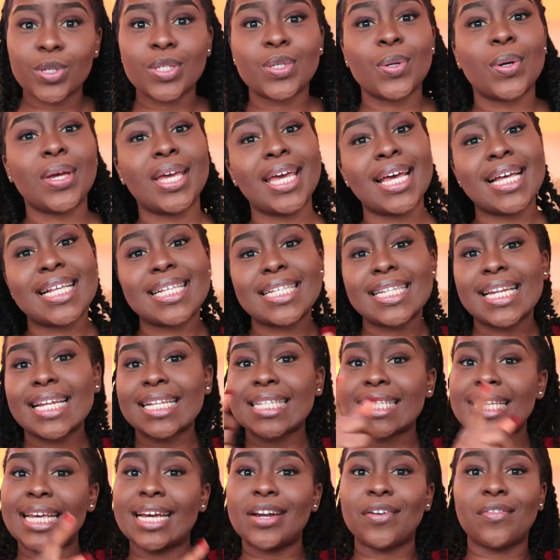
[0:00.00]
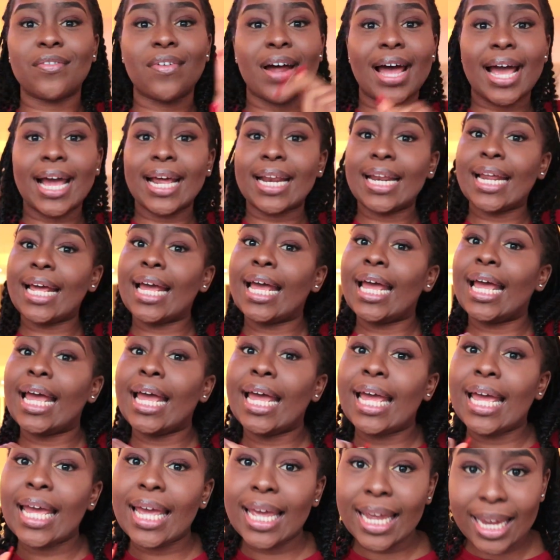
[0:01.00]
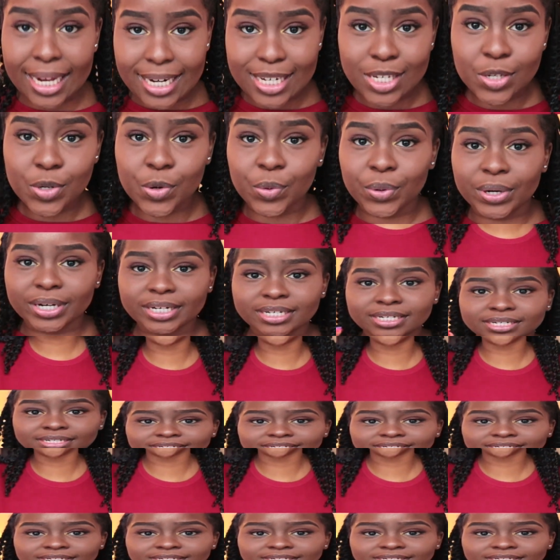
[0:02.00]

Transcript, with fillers: So yes, let's get right into it.